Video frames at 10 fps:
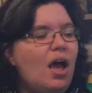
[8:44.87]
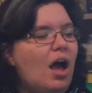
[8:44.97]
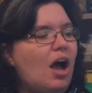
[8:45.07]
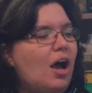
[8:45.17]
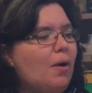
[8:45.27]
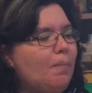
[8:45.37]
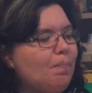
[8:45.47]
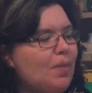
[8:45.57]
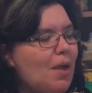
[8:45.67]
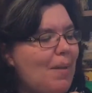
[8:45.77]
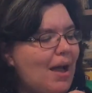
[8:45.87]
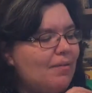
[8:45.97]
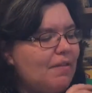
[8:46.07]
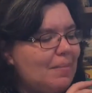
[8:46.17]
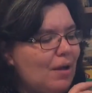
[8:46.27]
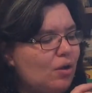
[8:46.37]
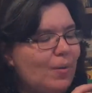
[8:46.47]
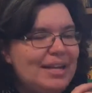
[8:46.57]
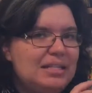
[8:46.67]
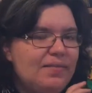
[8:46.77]
about female
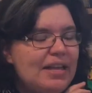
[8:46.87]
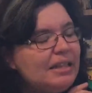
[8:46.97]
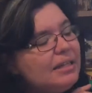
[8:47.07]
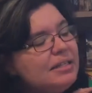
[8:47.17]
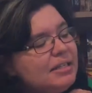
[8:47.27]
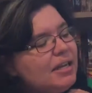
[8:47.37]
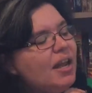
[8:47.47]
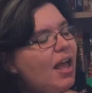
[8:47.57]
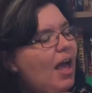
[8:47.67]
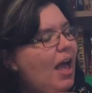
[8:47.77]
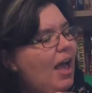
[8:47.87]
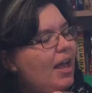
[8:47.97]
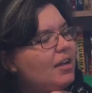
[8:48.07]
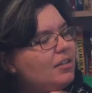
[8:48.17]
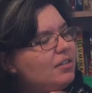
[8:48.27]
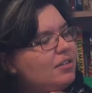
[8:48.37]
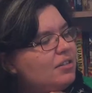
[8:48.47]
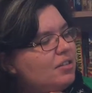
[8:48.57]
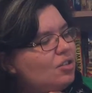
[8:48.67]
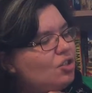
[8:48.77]
queens of England.
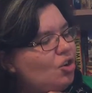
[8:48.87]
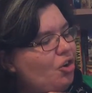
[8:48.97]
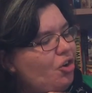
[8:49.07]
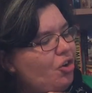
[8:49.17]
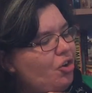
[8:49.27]
And so